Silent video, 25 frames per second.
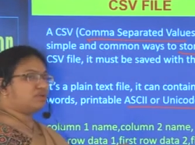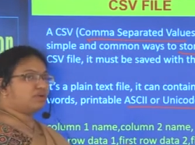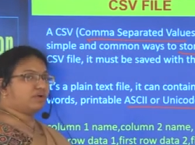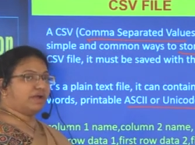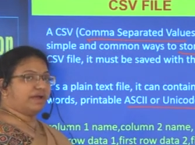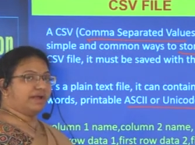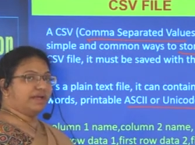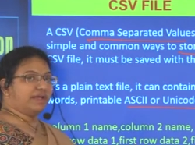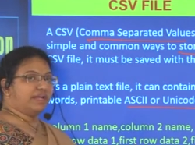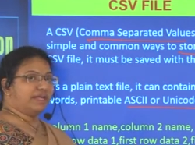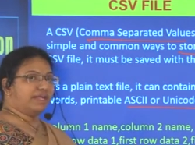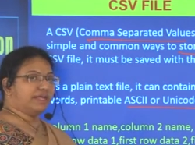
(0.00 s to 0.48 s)
row
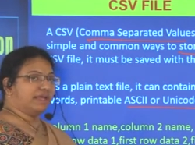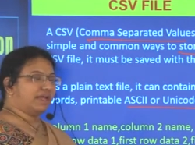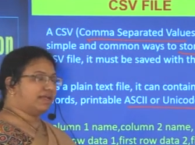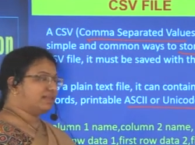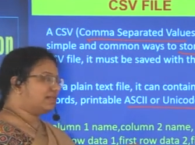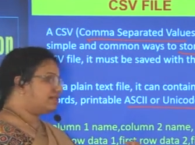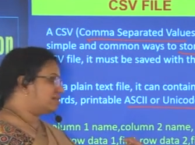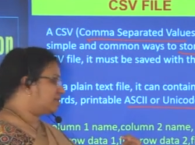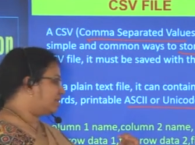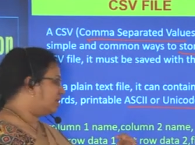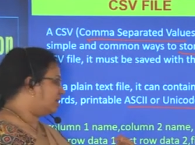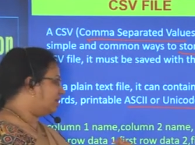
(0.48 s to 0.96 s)

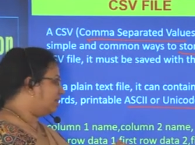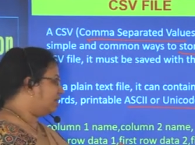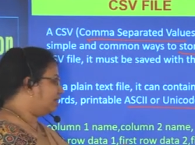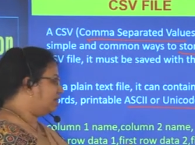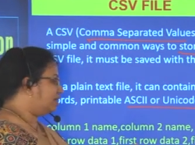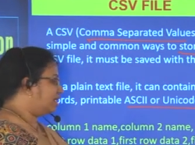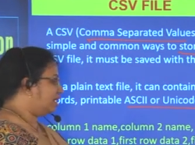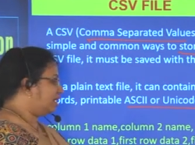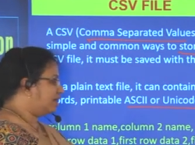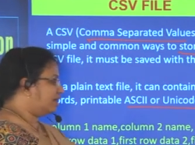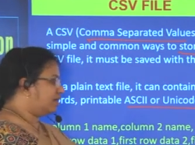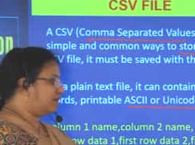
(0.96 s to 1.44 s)
indicates
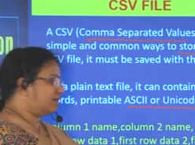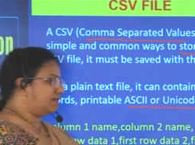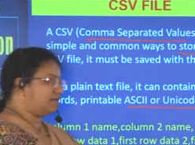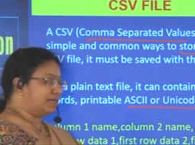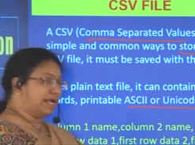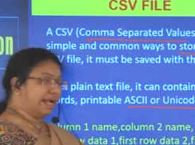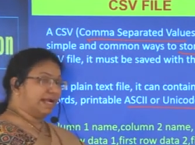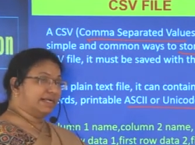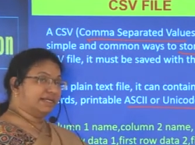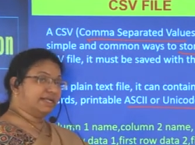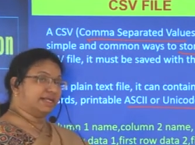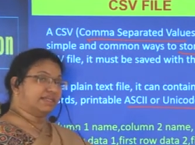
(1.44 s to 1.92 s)
the
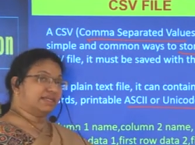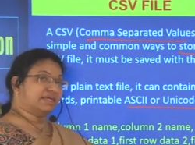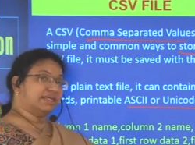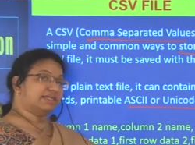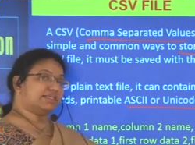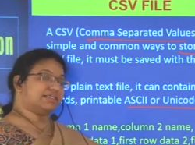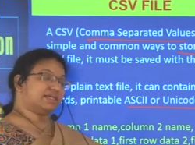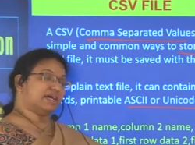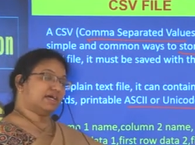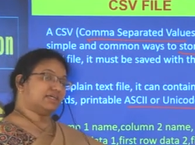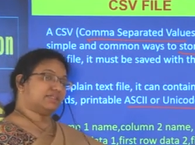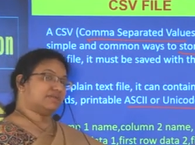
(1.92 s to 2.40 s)
data that
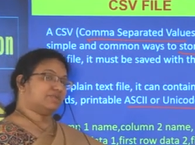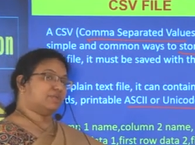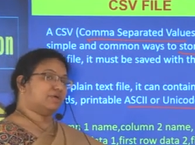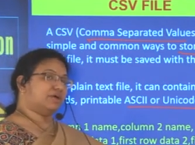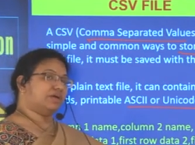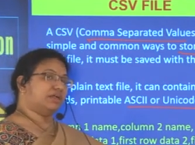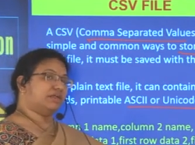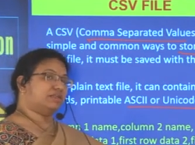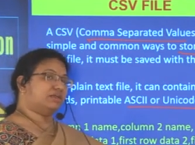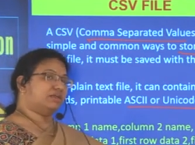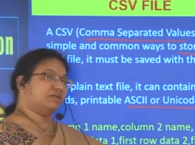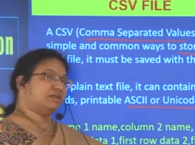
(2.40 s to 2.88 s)
is
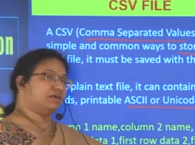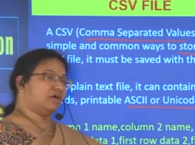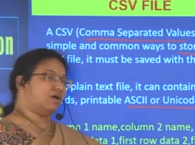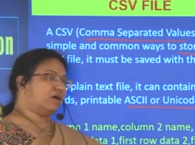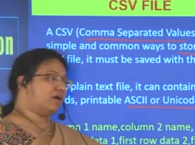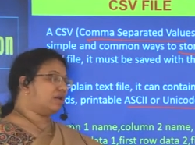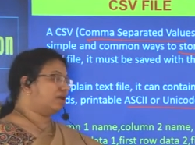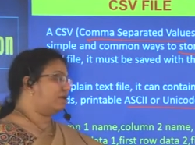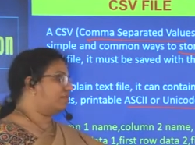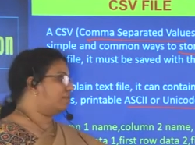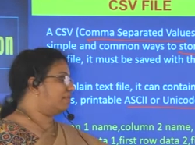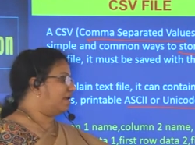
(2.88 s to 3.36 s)
corresponding that
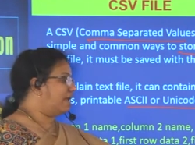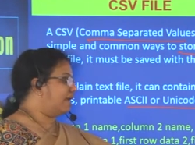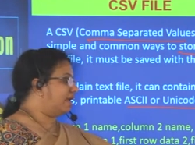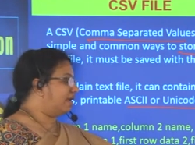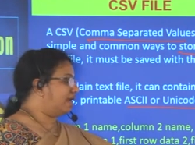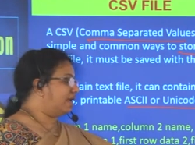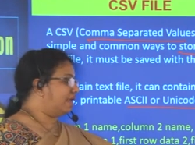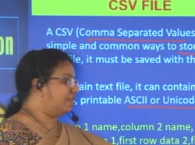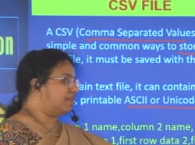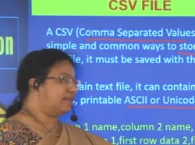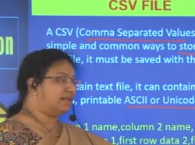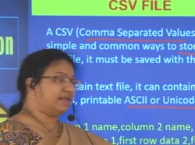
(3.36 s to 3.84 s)
column.
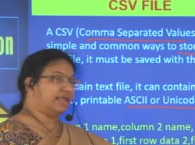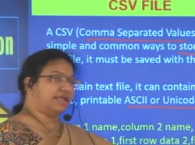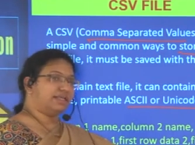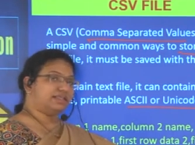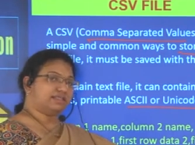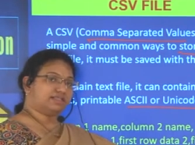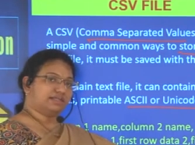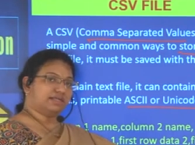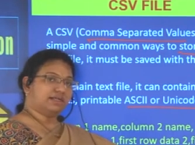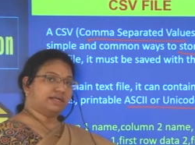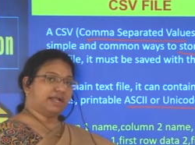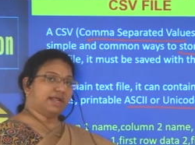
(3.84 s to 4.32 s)
Again, the
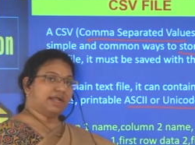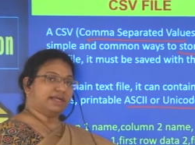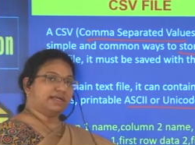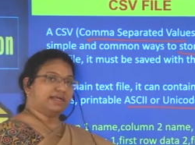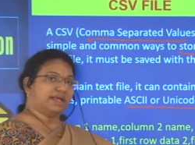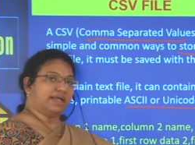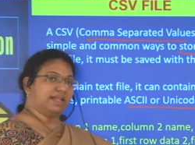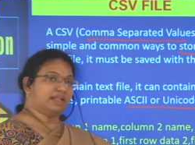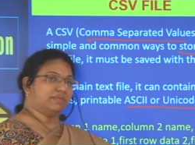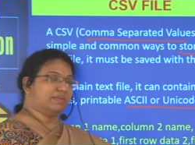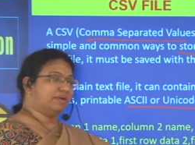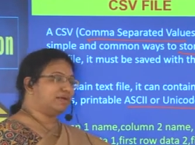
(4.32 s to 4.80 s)
next data
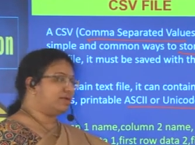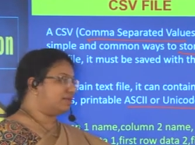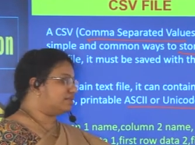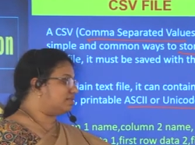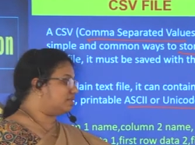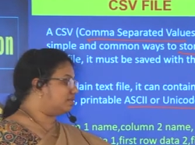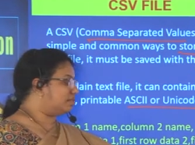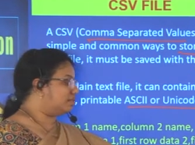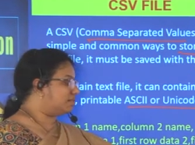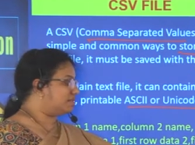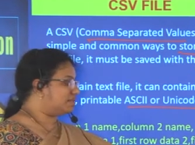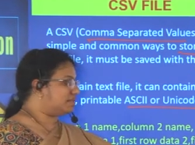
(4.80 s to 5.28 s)
element is
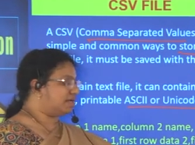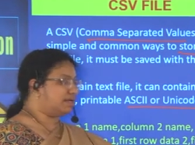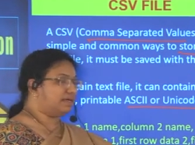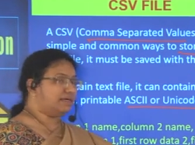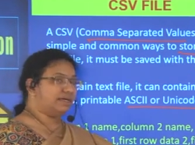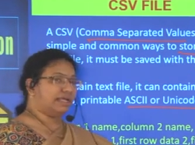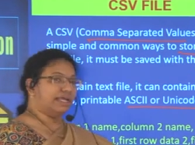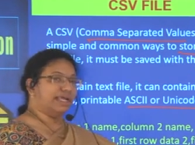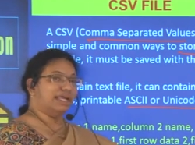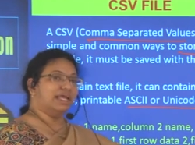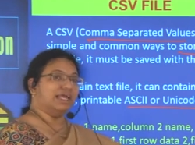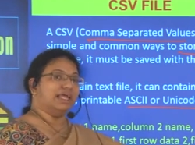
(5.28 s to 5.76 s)

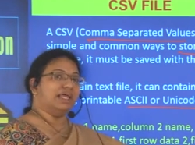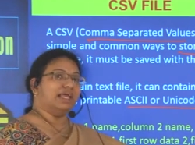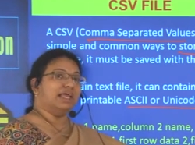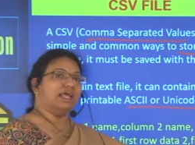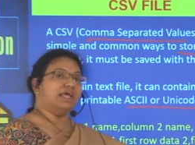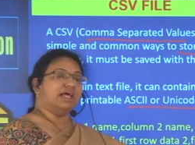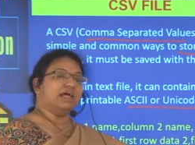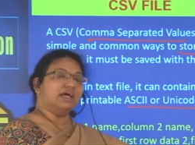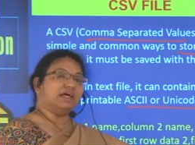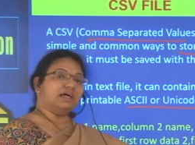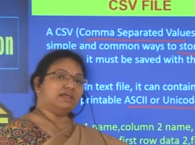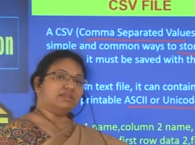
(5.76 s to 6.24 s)
representing
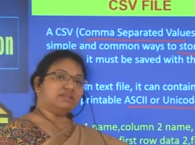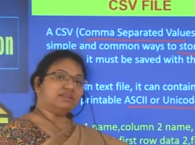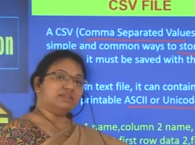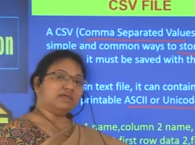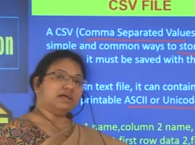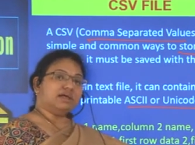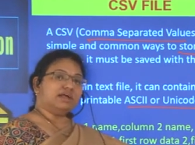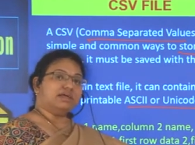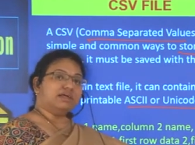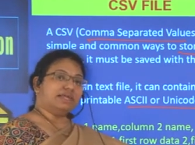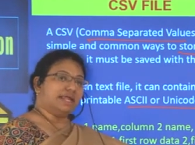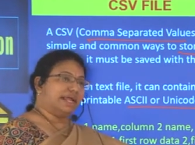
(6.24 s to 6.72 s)

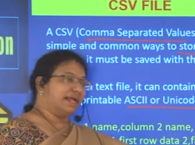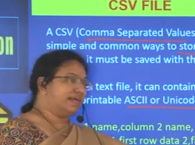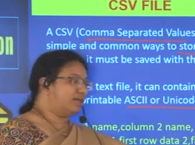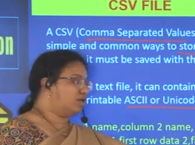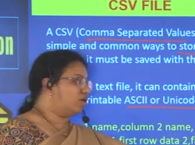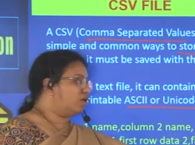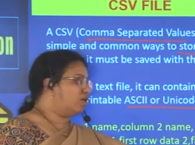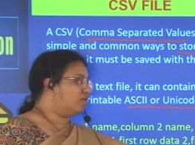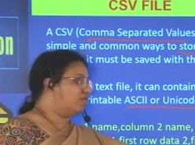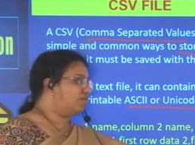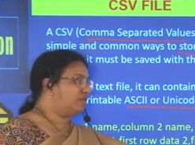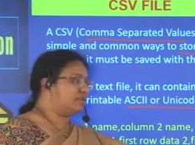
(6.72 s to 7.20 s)
the data
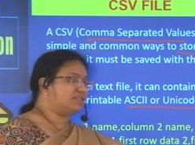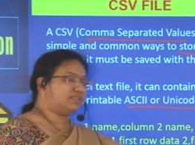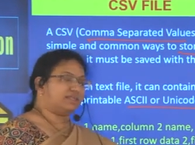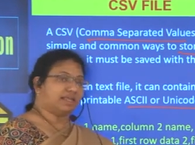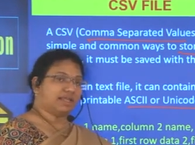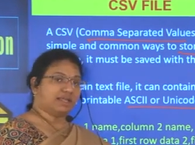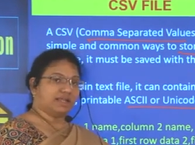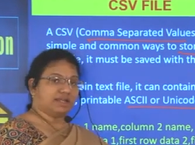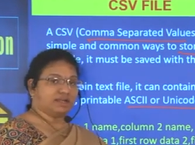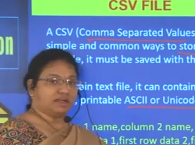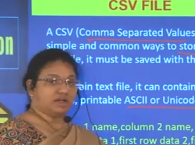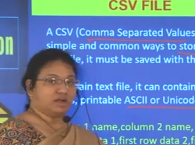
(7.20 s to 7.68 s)
of the
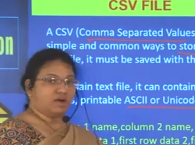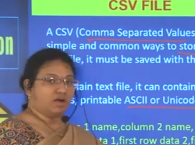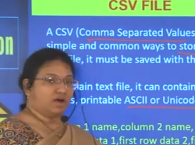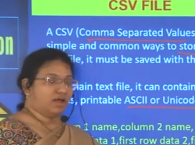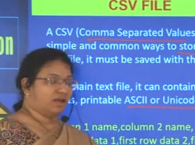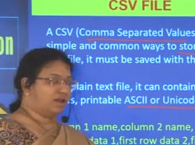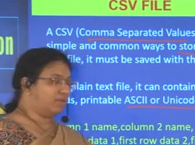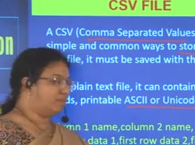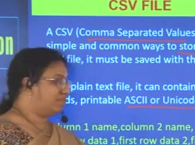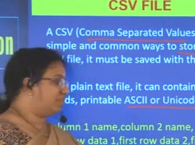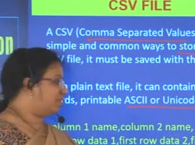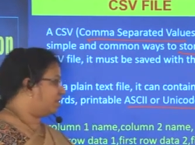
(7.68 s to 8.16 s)
second
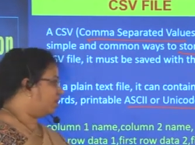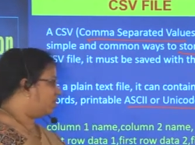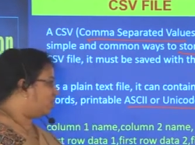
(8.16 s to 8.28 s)
column.